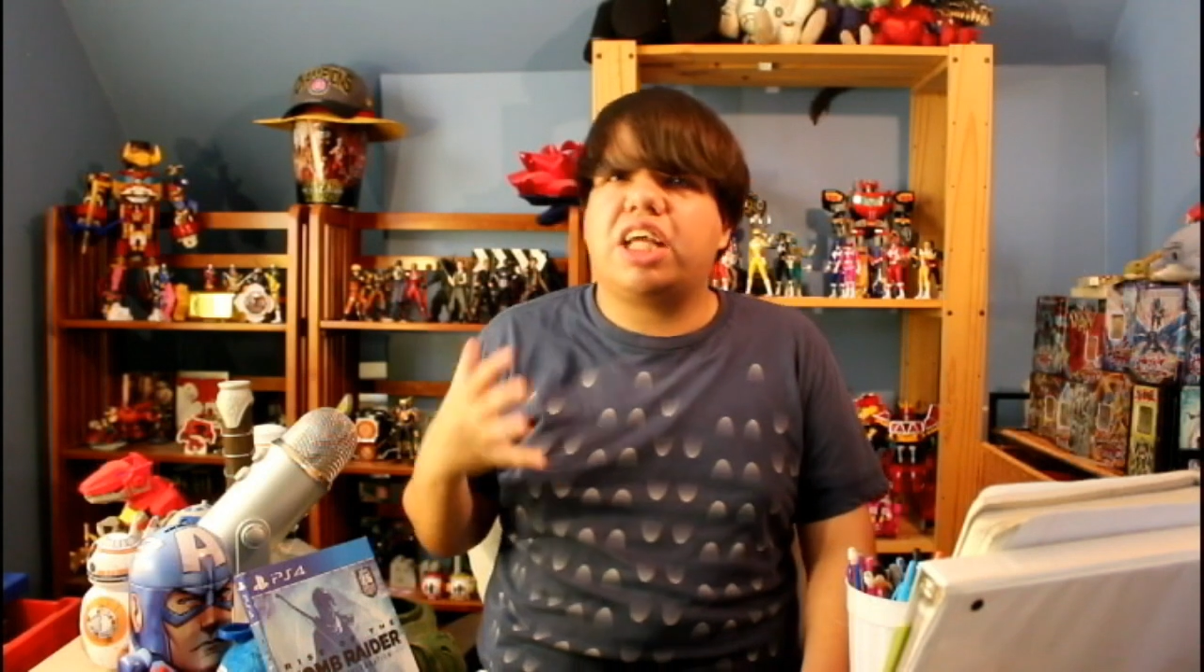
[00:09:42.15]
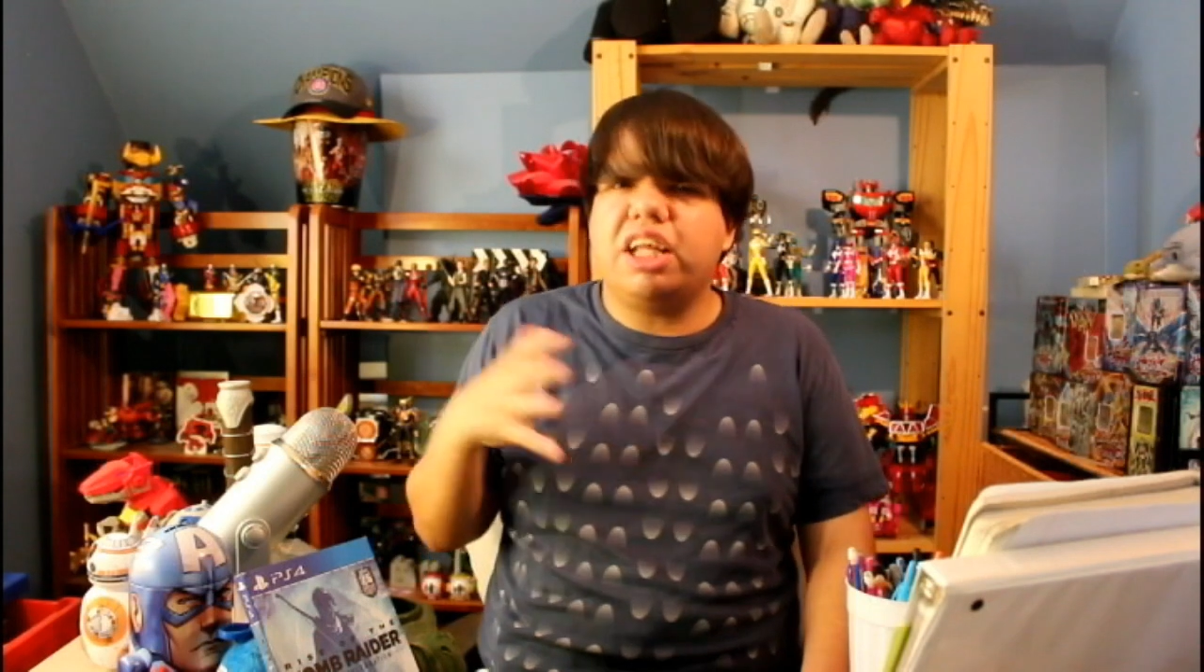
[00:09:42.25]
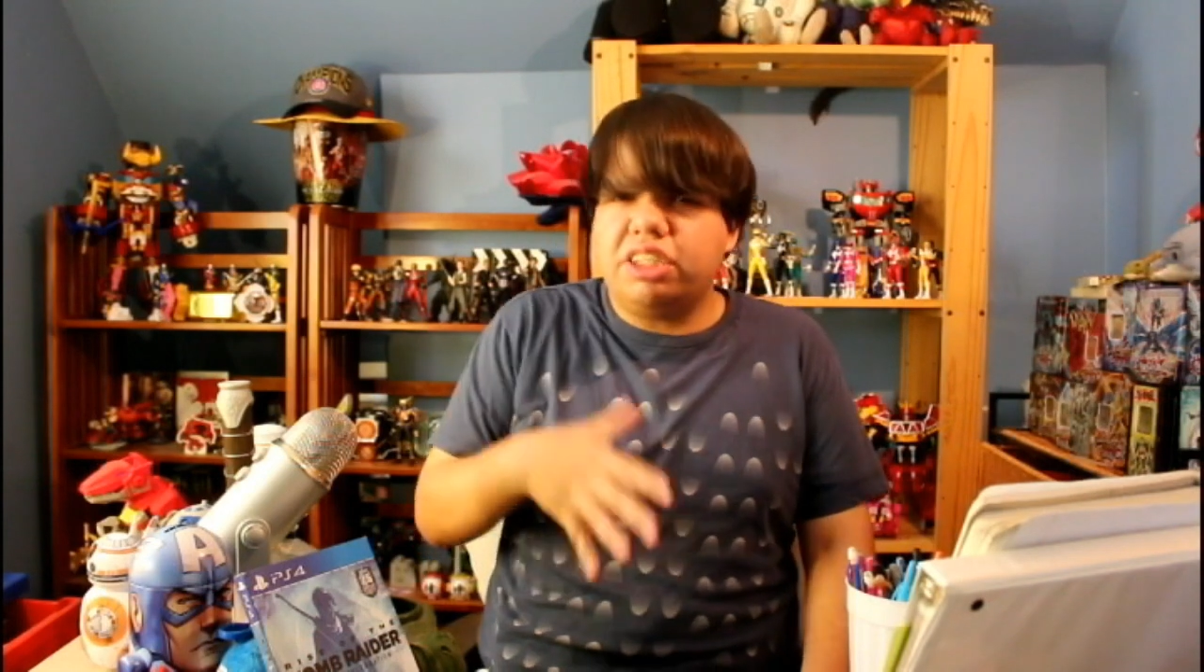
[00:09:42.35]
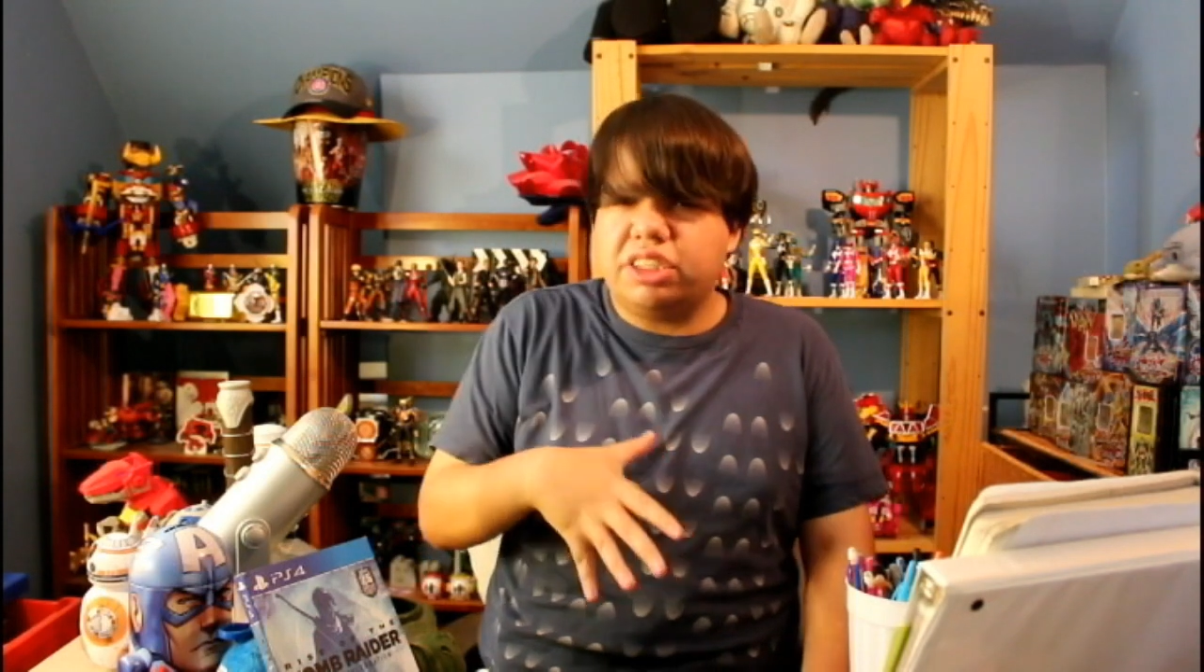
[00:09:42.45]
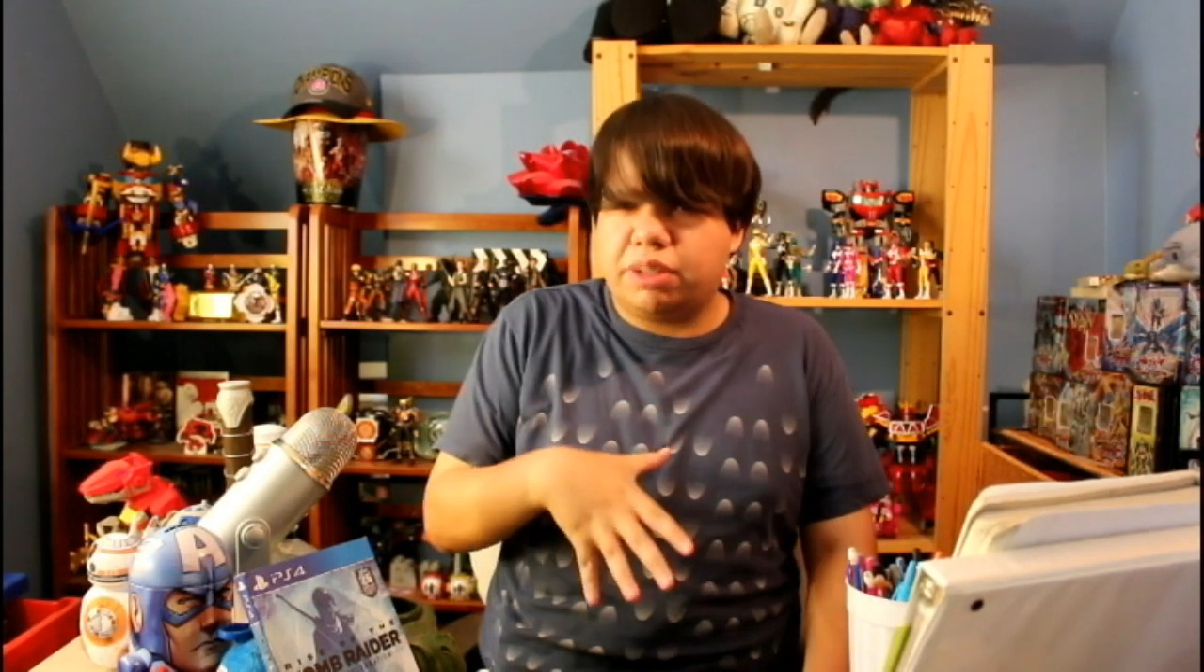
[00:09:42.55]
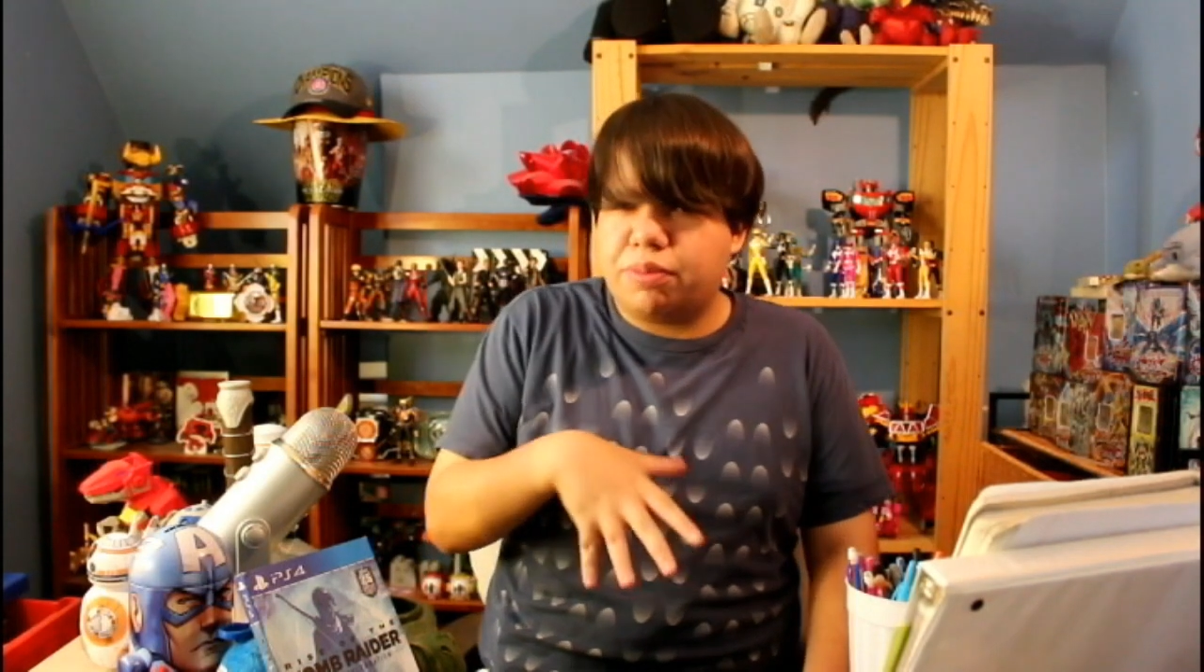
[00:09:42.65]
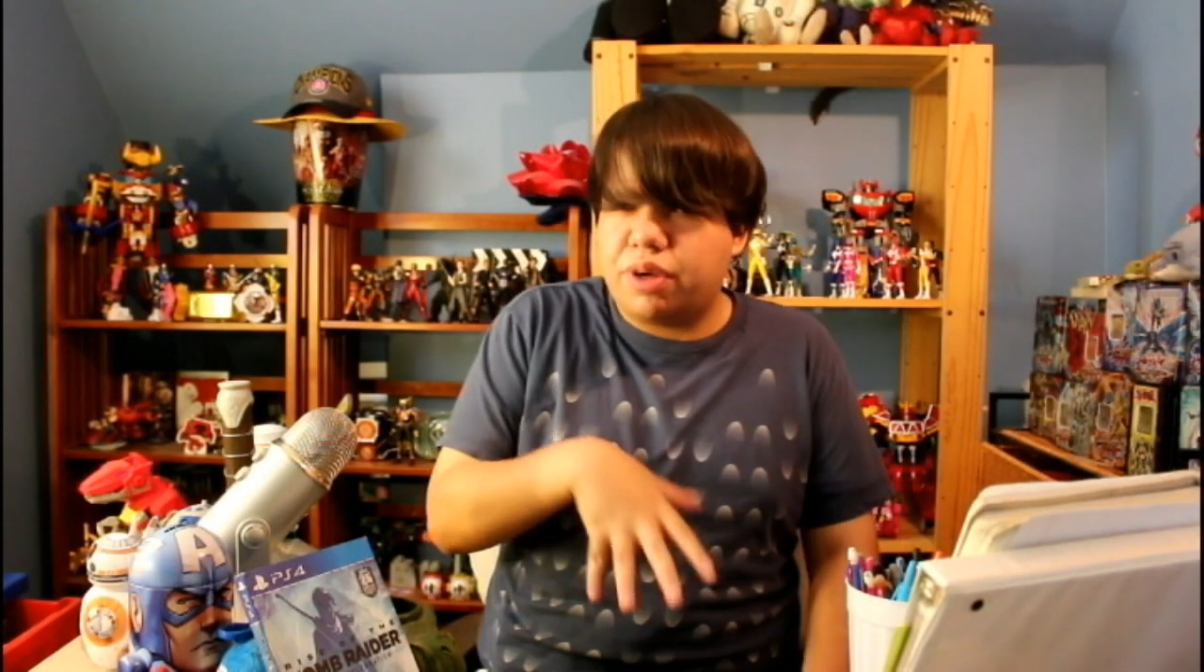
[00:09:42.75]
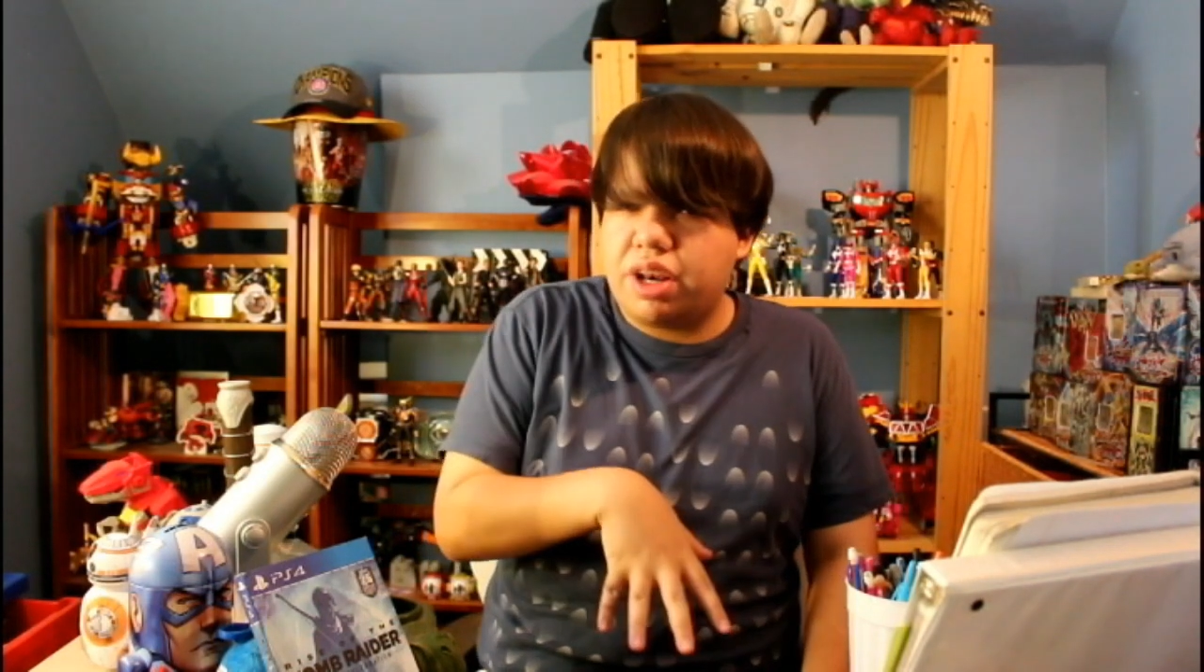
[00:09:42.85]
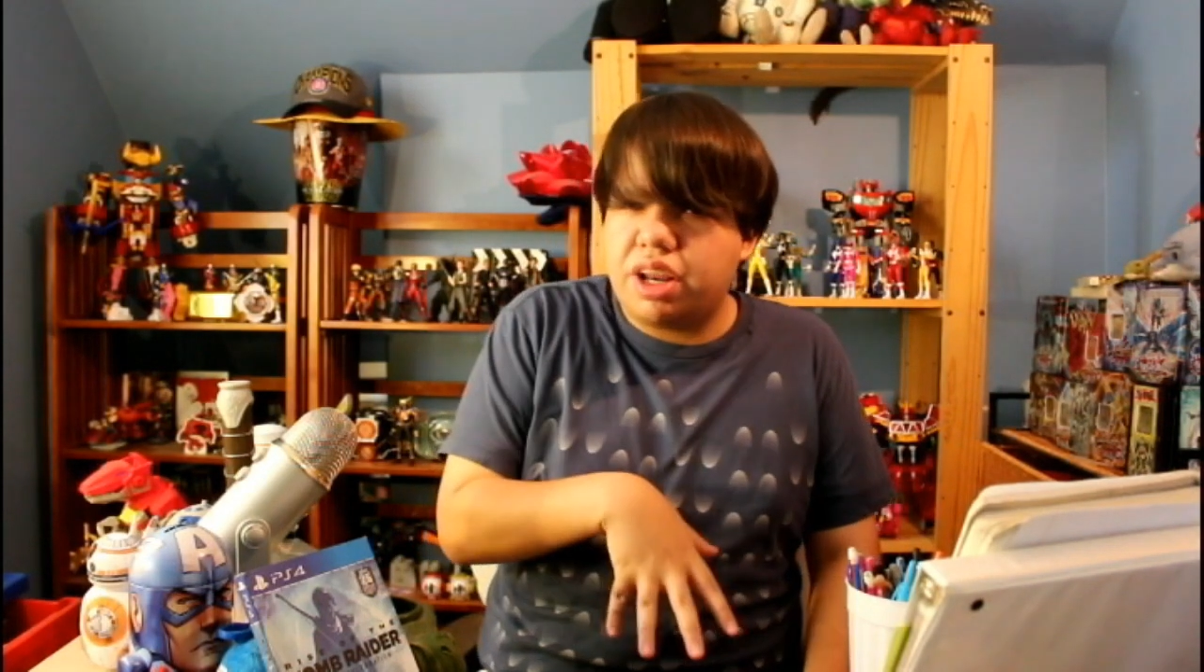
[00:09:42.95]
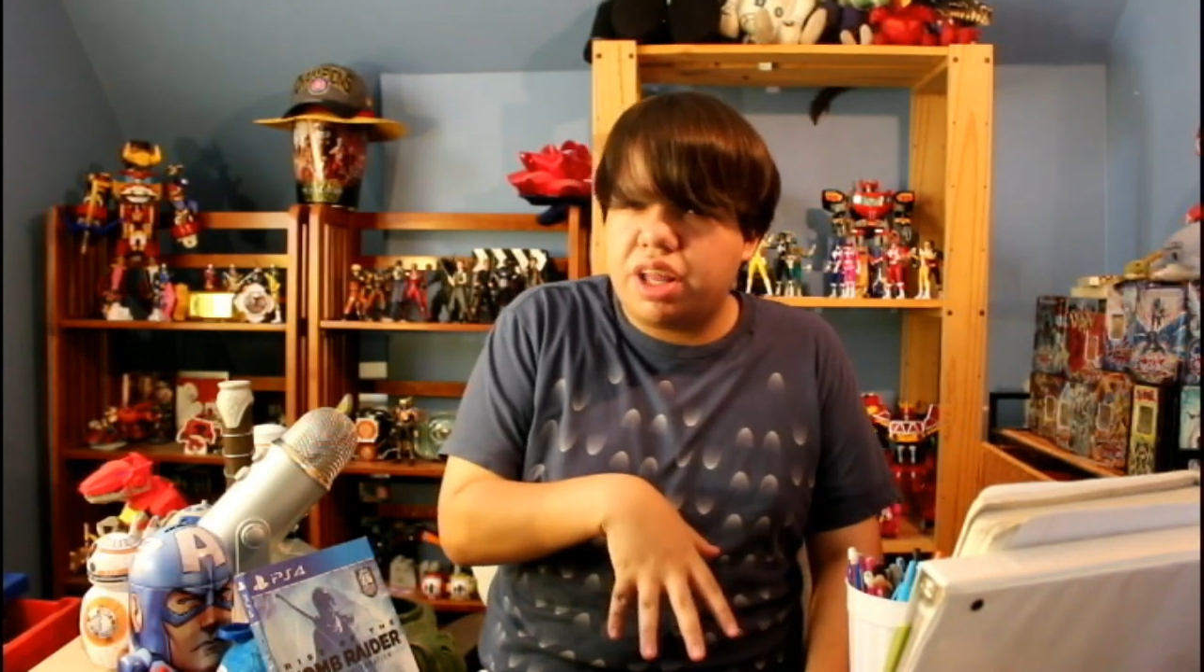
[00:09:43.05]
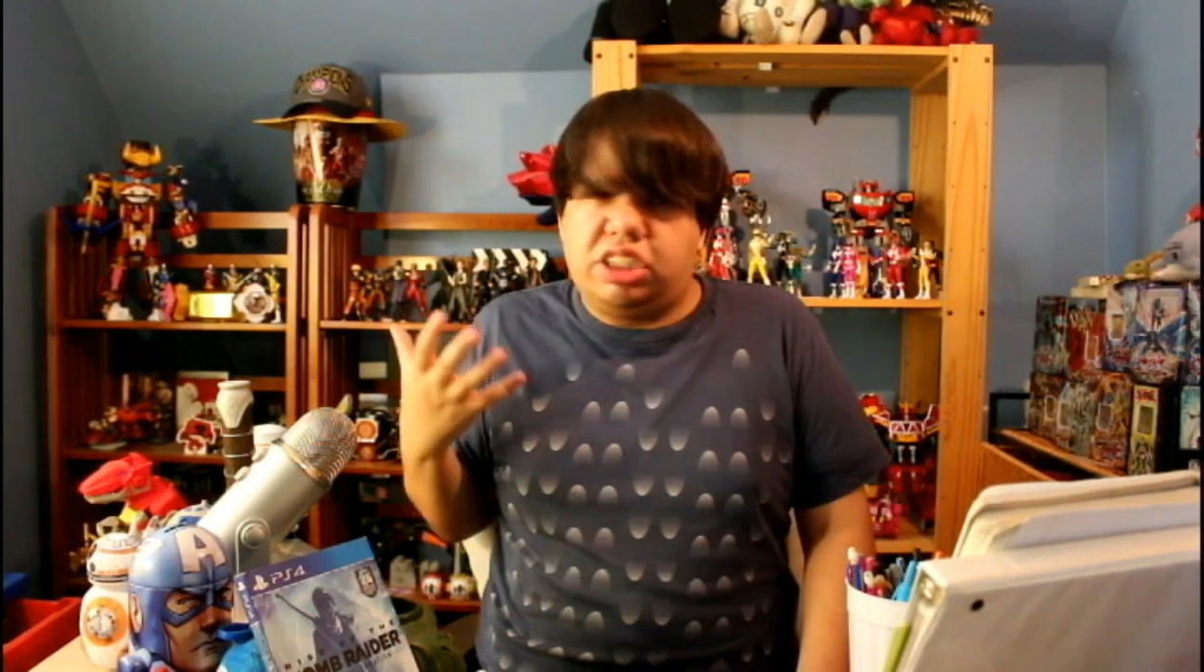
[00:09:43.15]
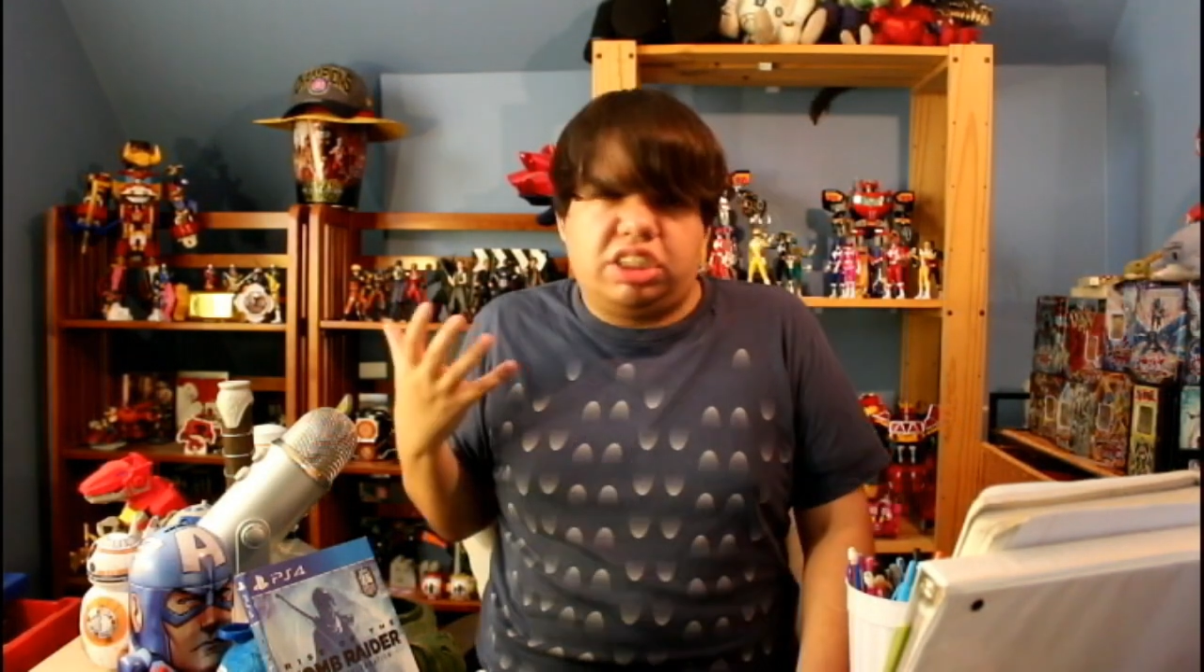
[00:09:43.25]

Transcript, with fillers: kill someone